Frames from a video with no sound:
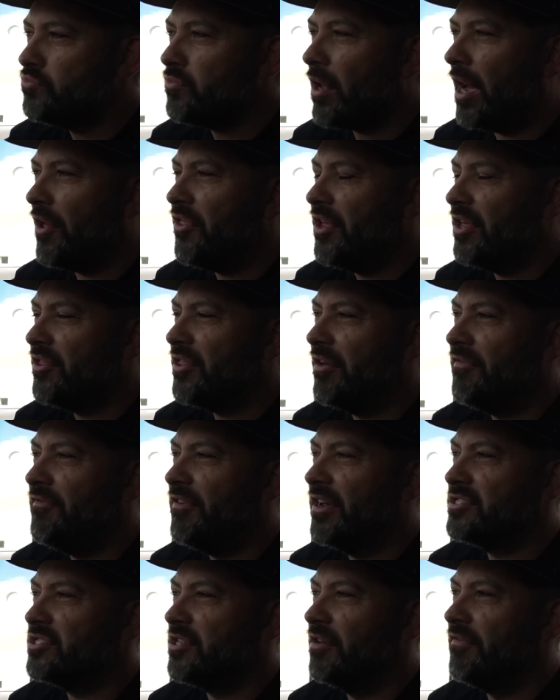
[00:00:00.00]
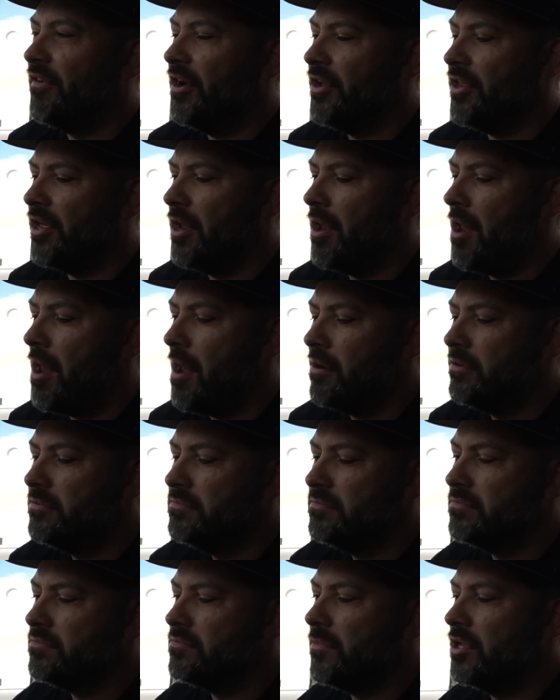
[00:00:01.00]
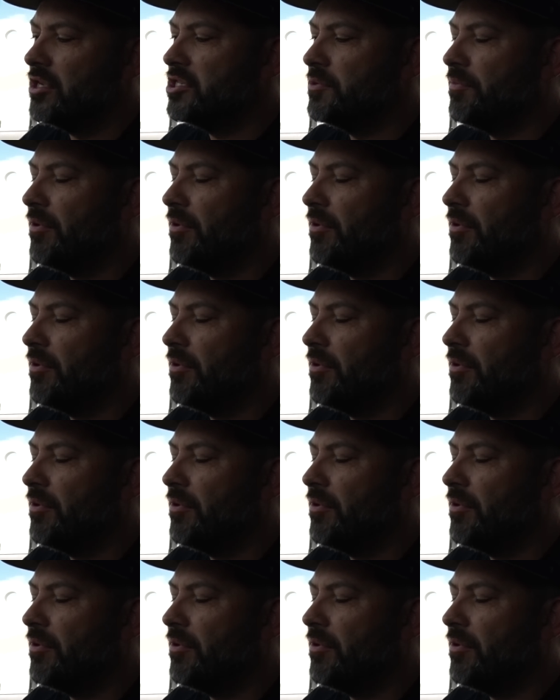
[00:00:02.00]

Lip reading: I think they fixed the Funyun. This is